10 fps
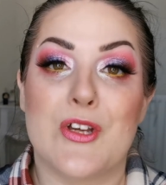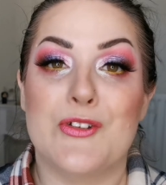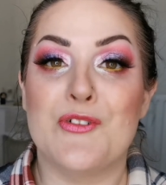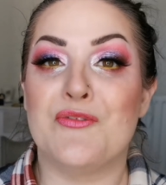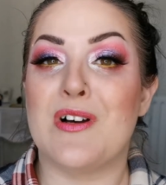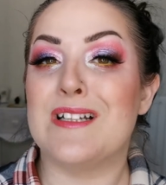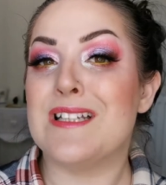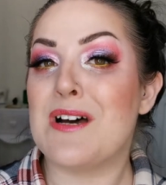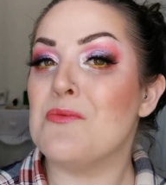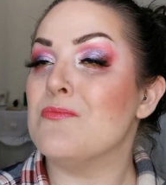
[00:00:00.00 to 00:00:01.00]
you'll find
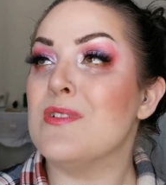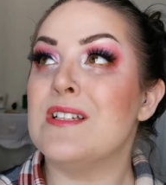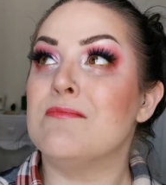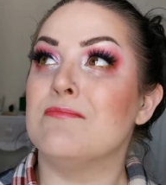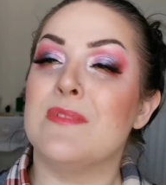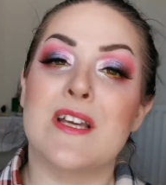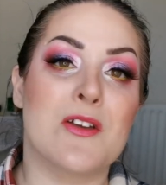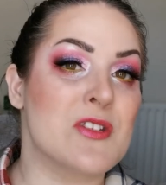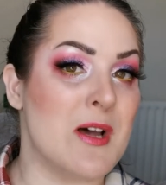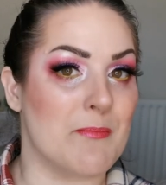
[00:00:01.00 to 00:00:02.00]
out when it
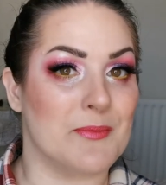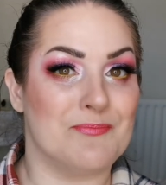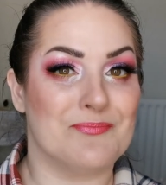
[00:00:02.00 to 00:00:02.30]
goes up.